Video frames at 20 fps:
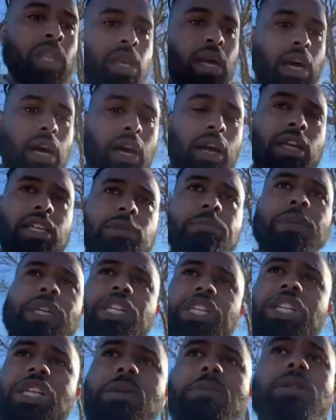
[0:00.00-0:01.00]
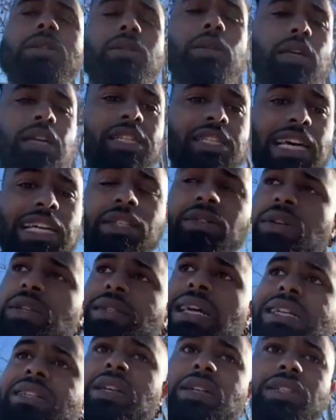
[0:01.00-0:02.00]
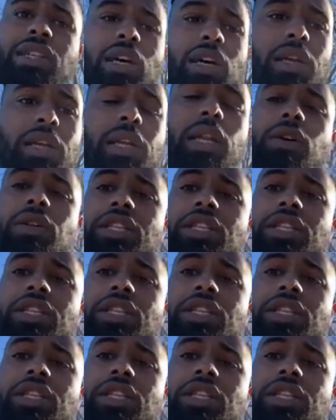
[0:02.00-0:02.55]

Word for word: uh, his bishops, etc., etc., to you know